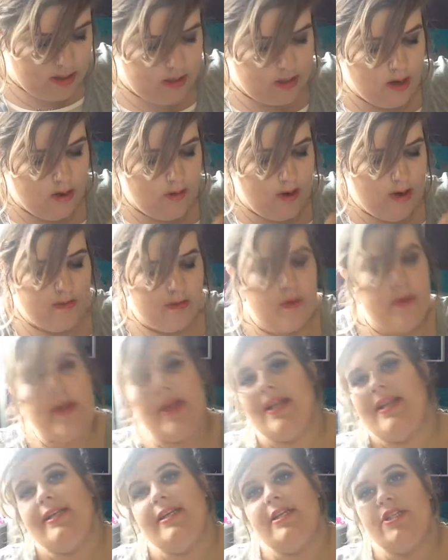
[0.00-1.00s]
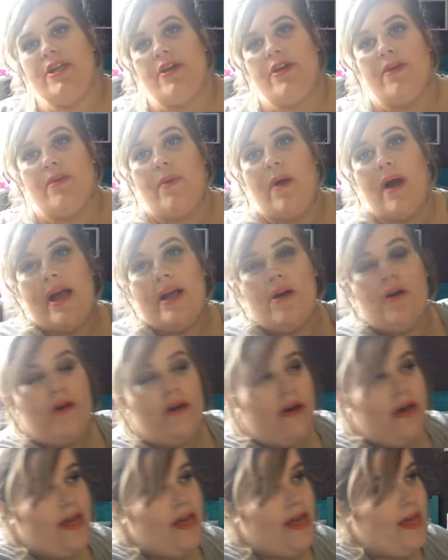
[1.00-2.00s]
So I will quickly show you what I
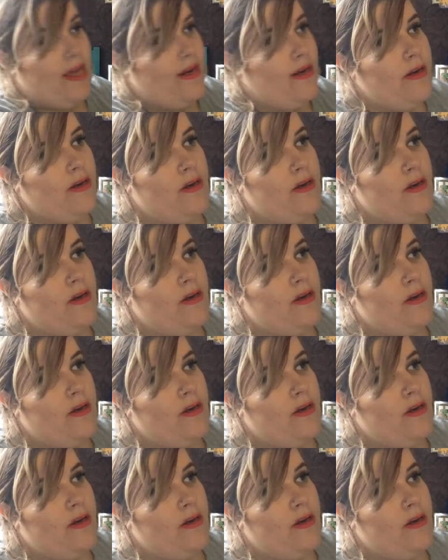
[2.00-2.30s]
got in,